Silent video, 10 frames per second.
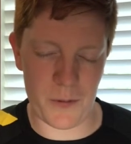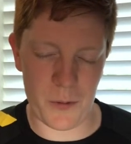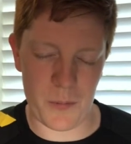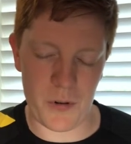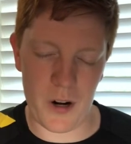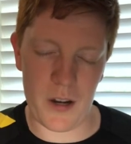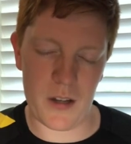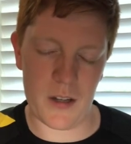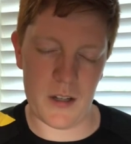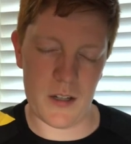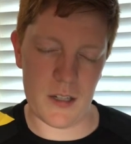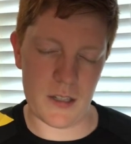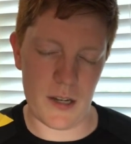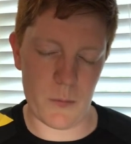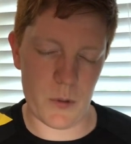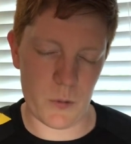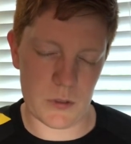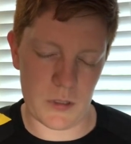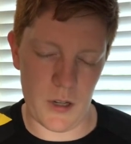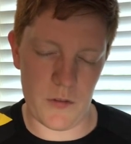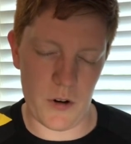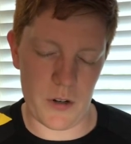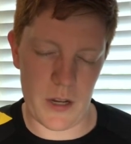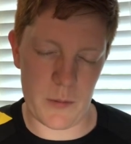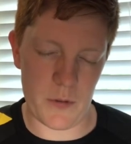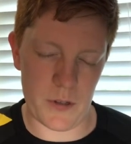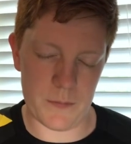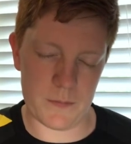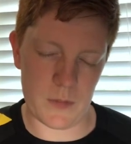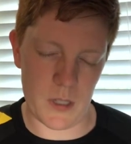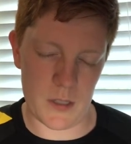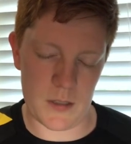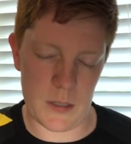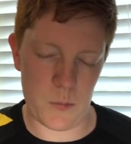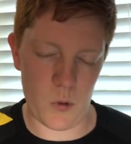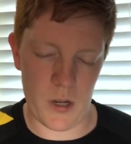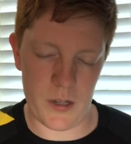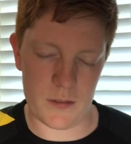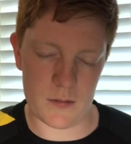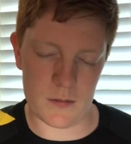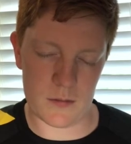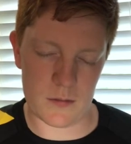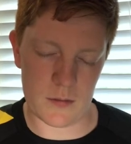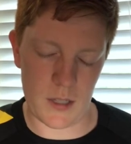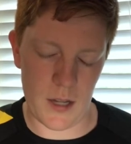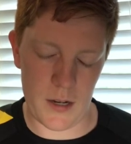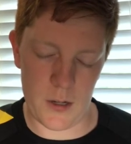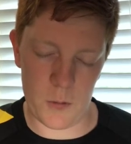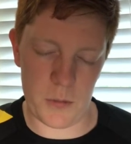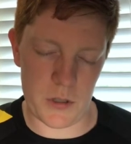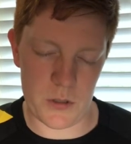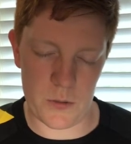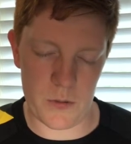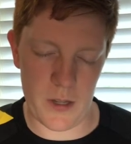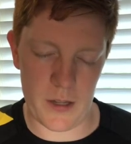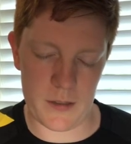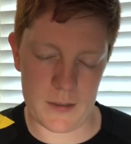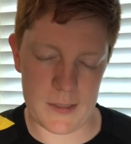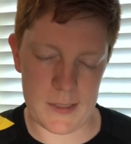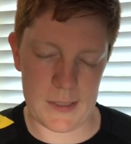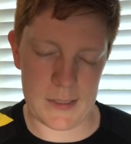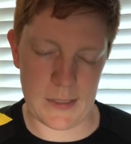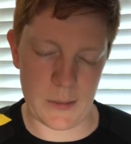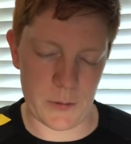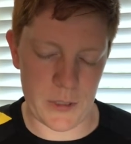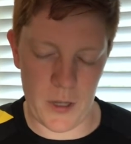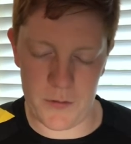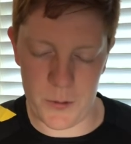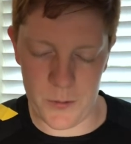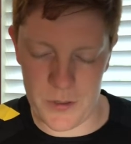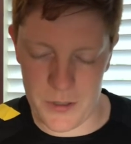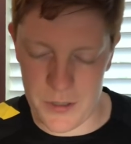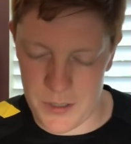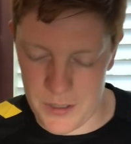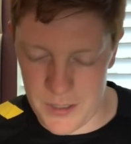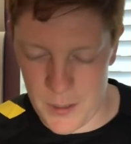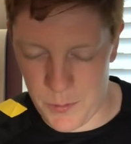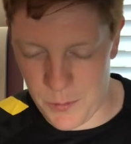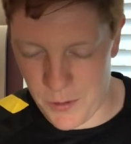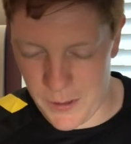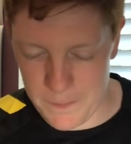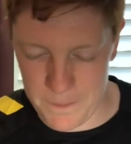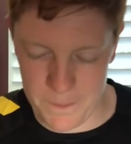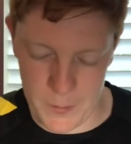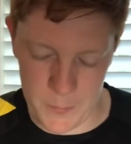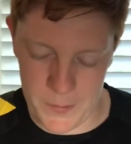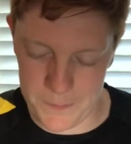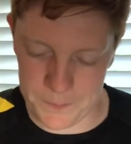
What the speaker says: We pray that we would love our neighbor in a deep way. God, help us do that. We love you, and it's your son's name we pray. Amen.